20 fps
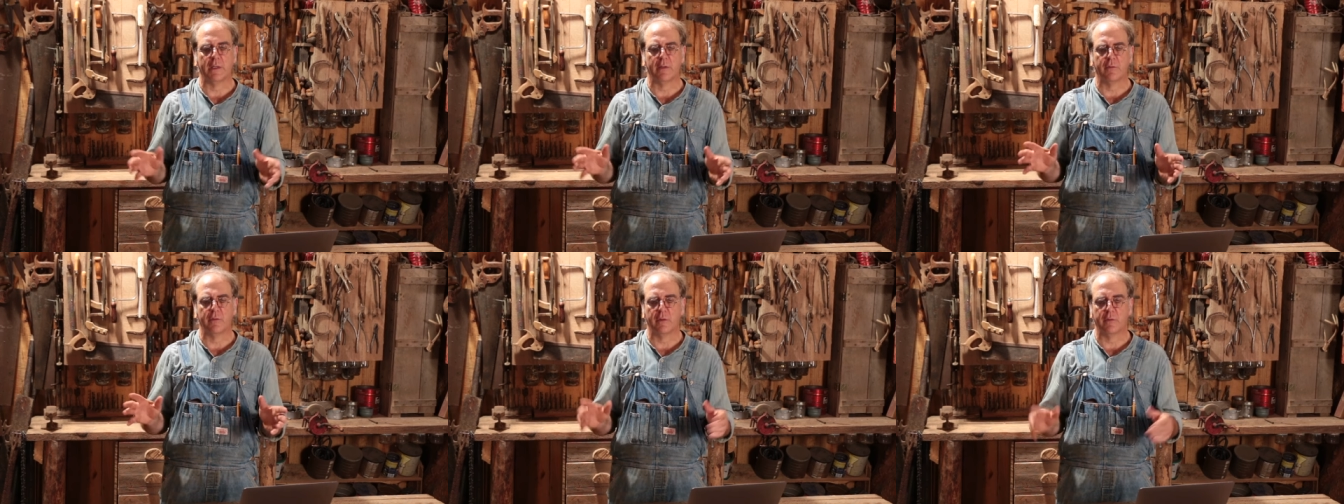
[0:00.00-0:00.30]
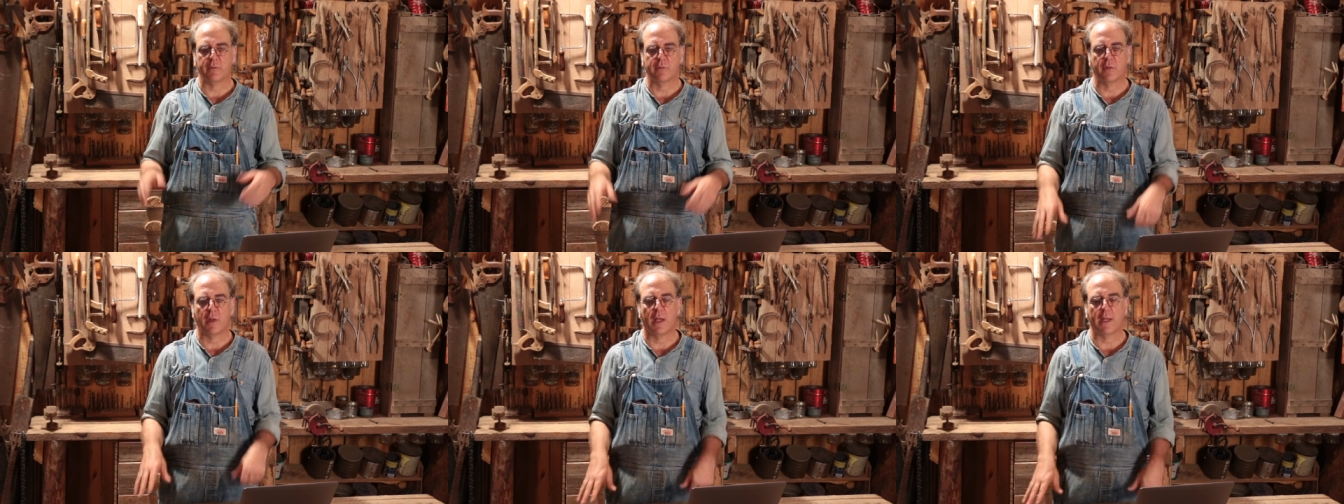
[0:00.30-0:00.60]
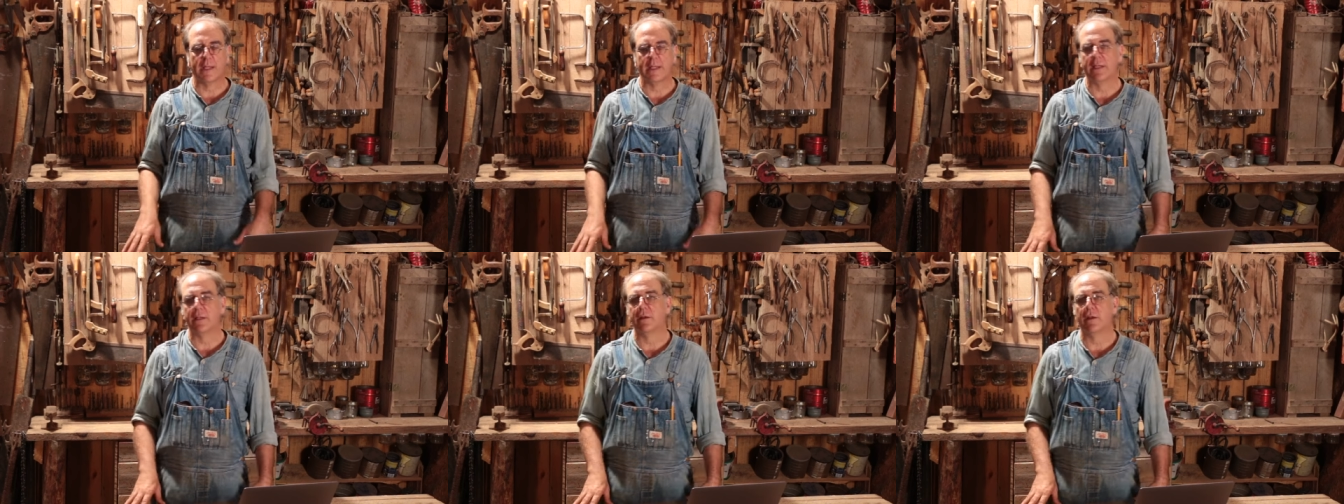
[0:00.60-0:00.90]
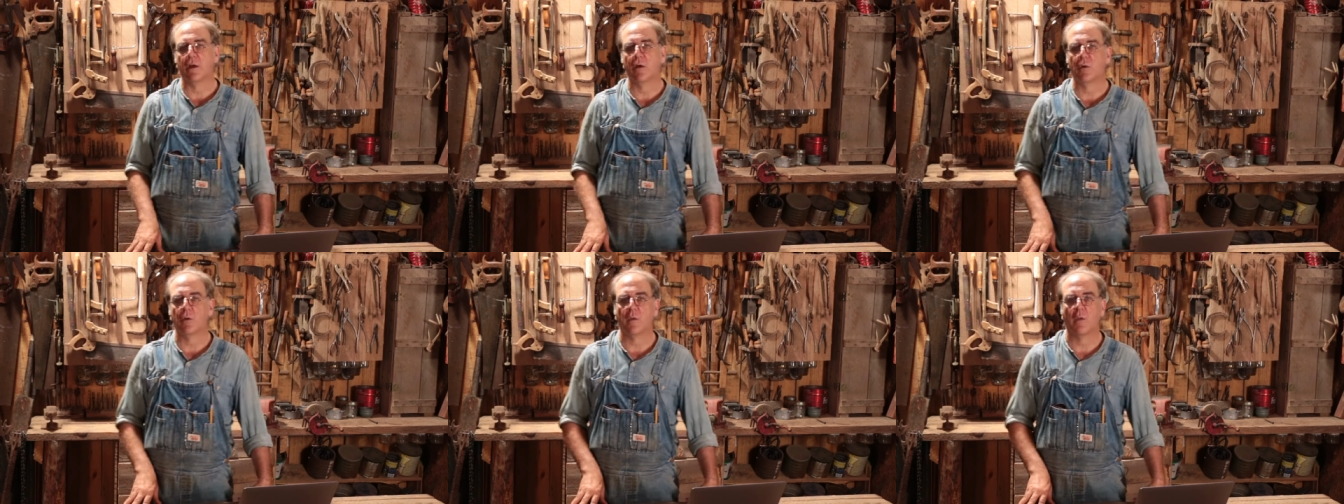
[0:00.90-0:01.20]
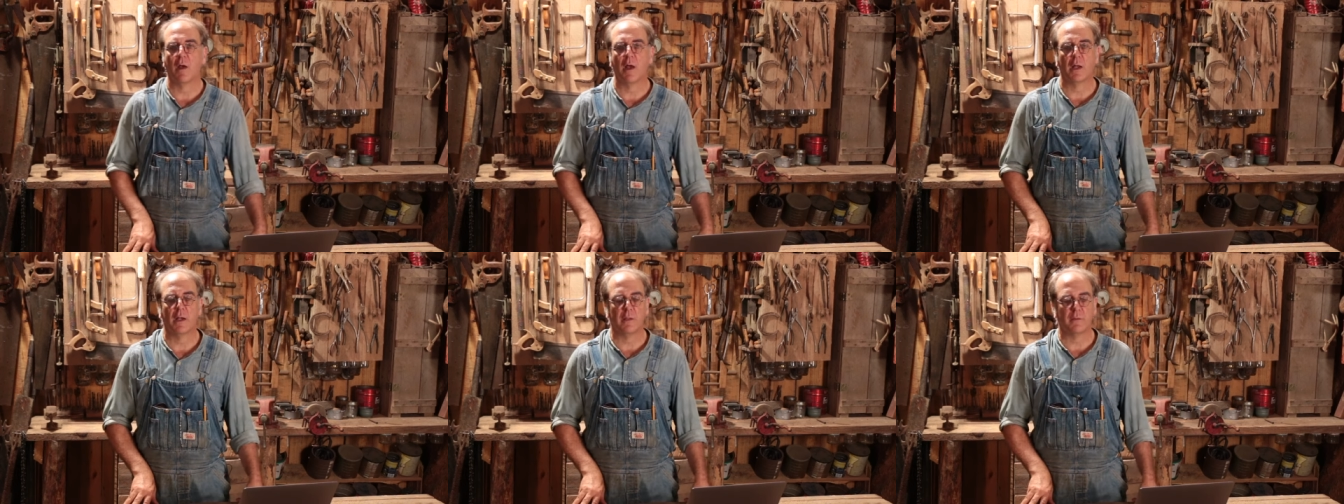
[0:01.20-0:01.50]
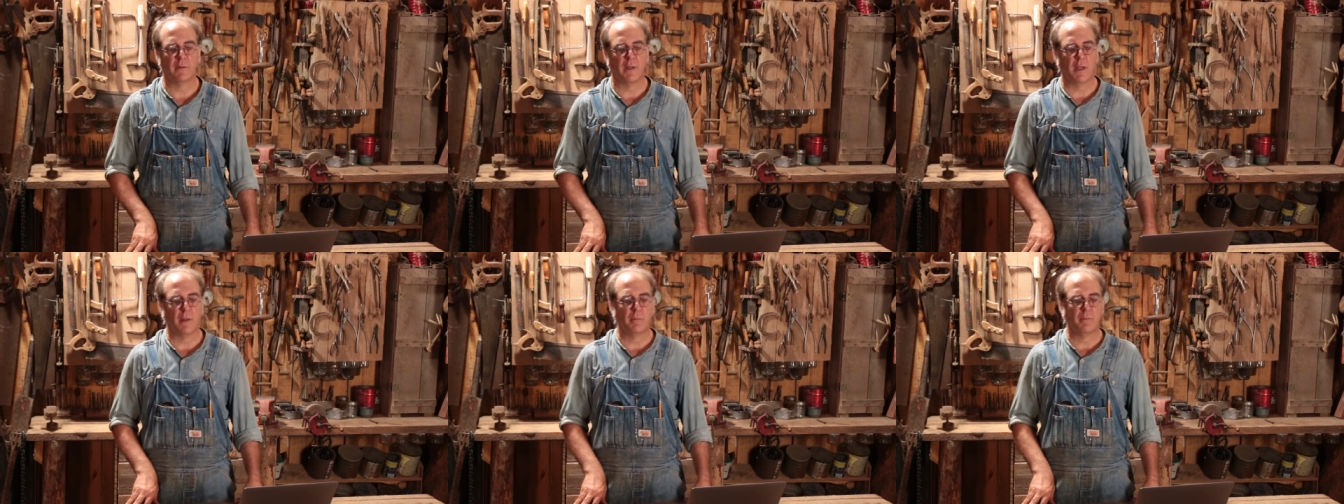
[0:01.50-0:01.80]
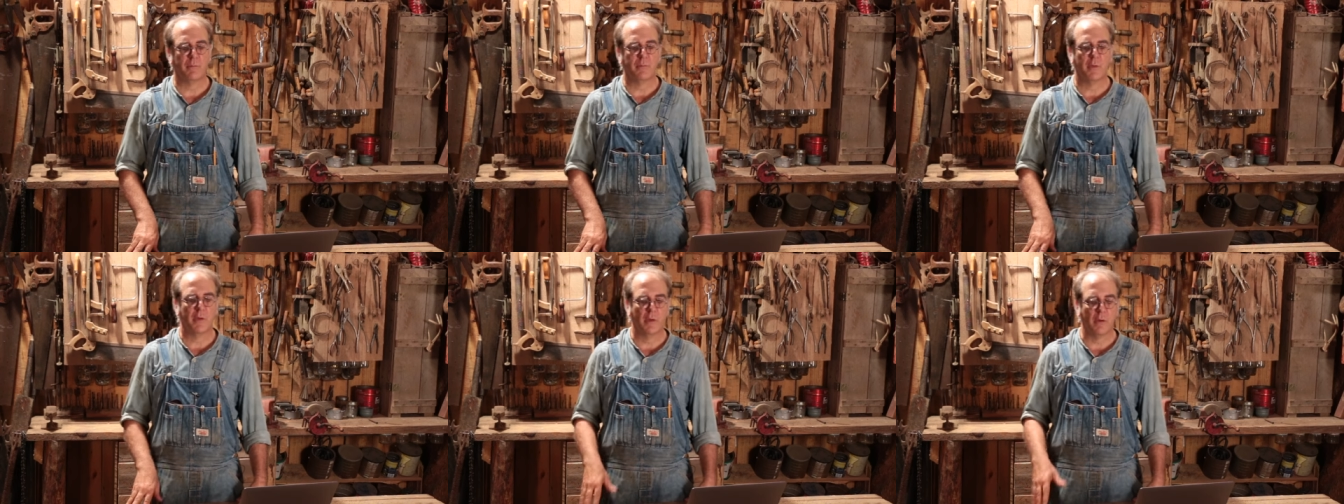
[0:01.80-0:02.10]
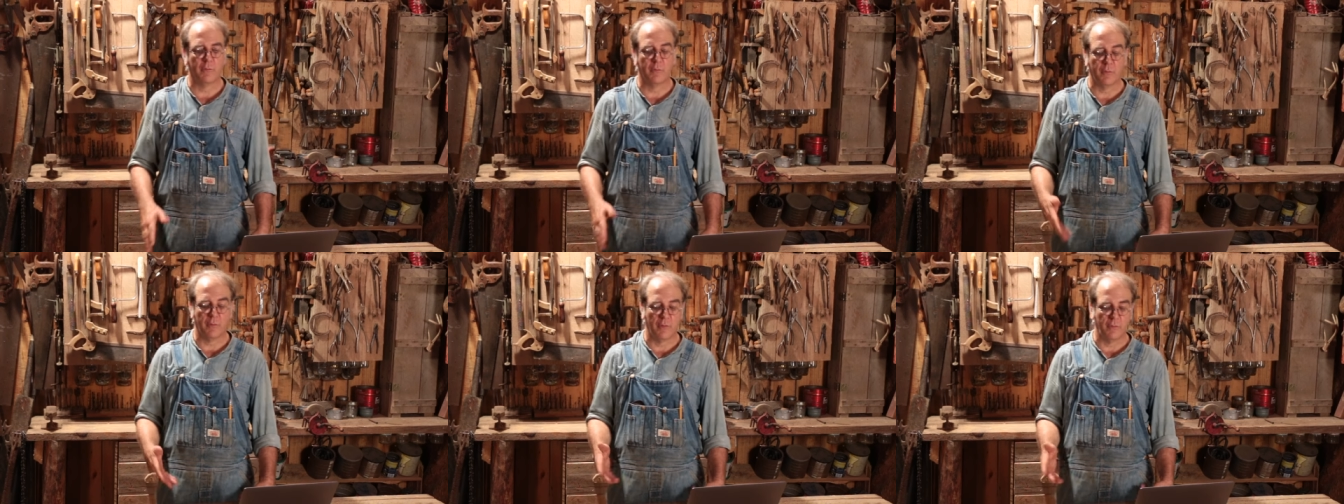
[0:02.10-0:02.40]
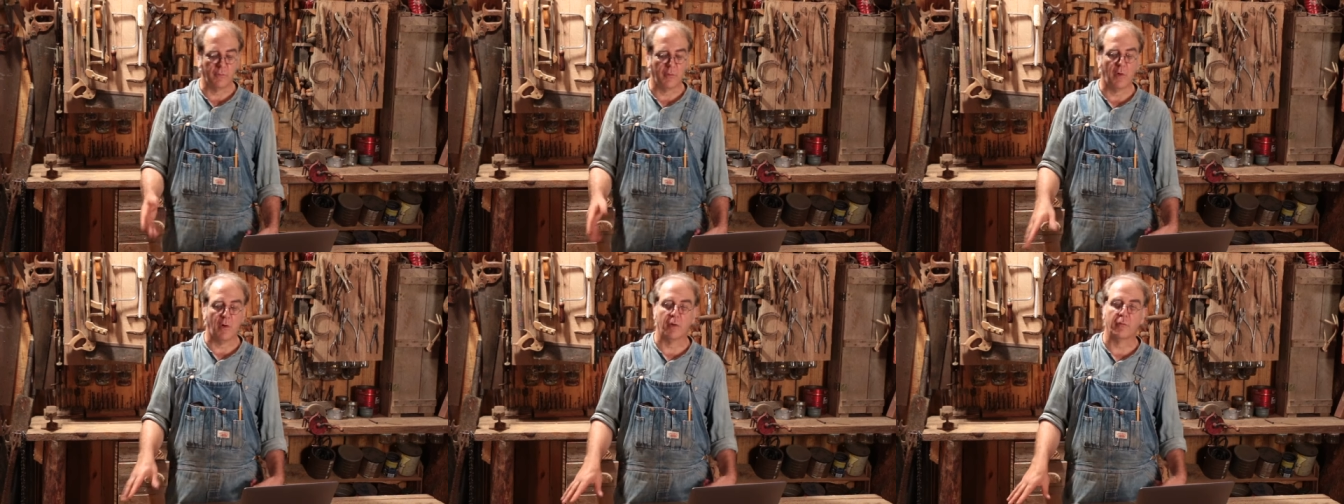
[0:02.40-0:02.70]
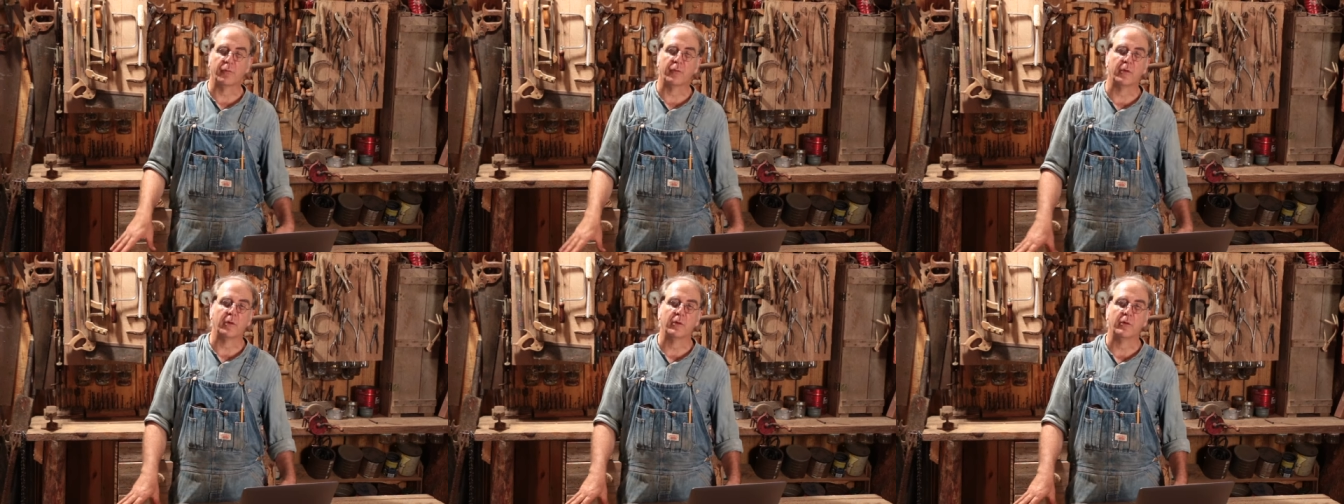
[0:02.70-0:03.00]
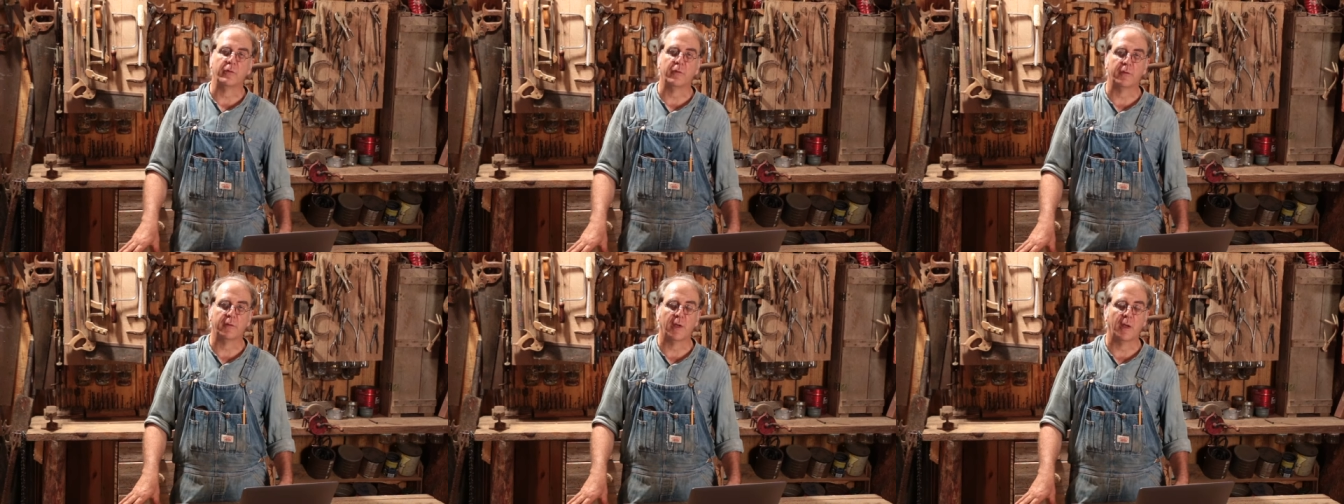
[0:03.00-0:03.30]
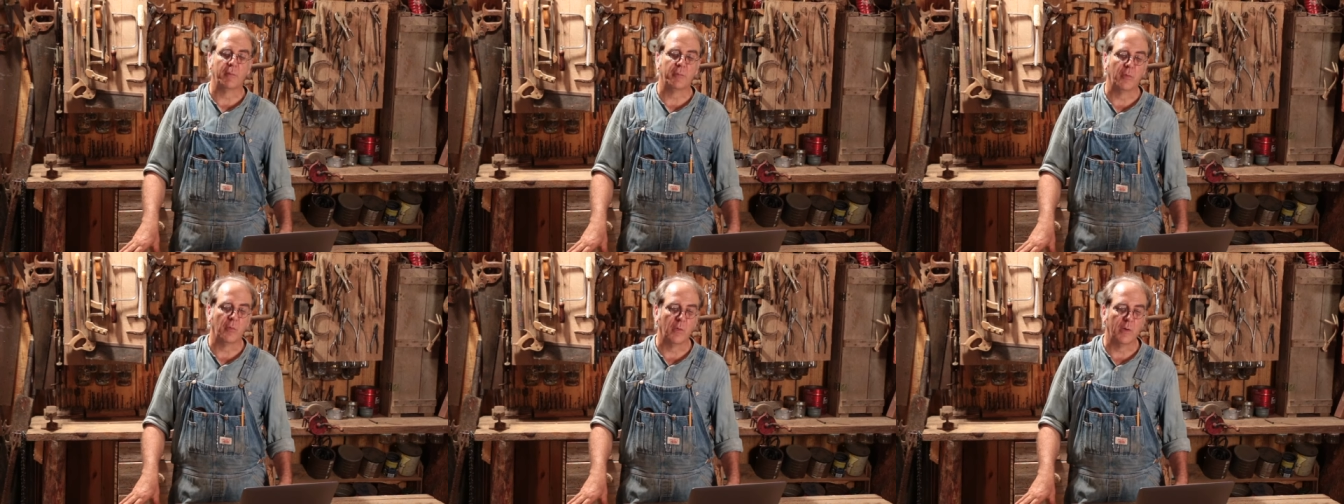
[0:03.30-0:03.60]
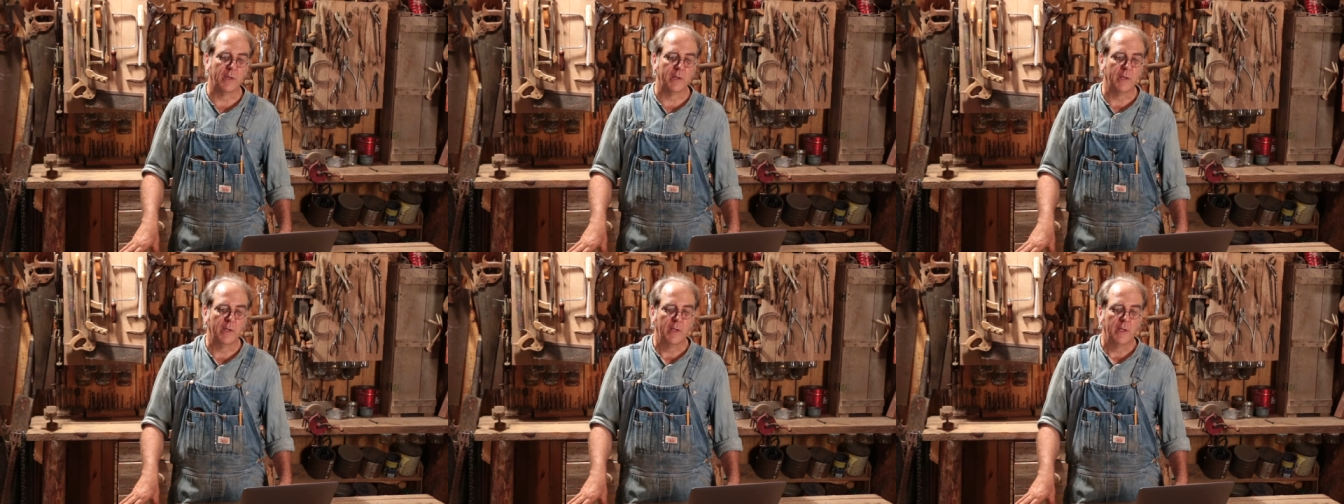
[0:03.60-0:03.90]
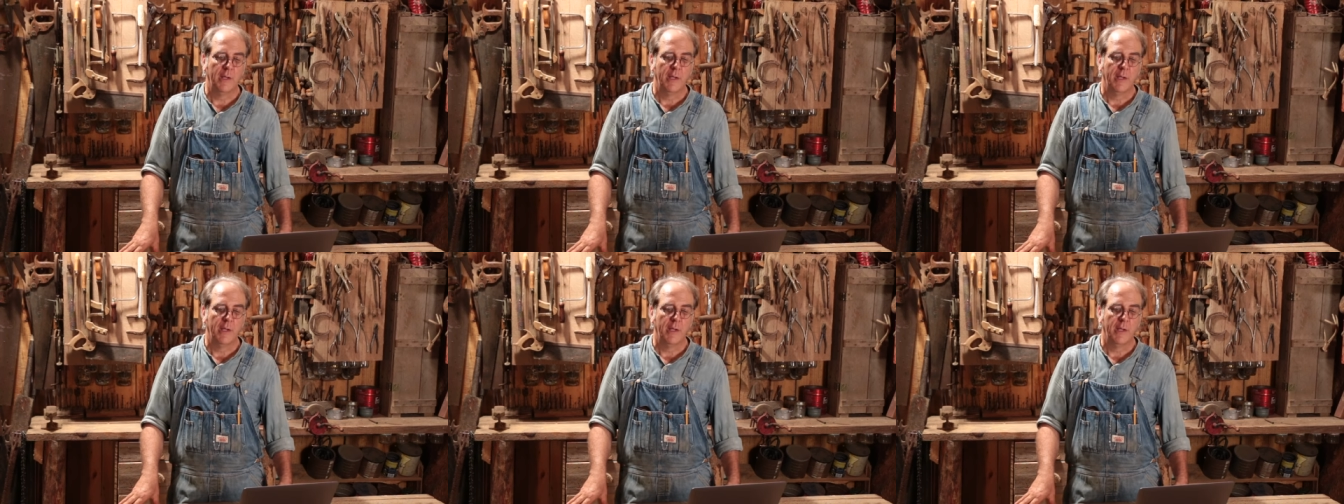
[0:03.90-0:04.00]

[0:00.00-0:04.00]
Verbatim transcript: It, it's not eating a whole lot at that of, of hard foods at that point.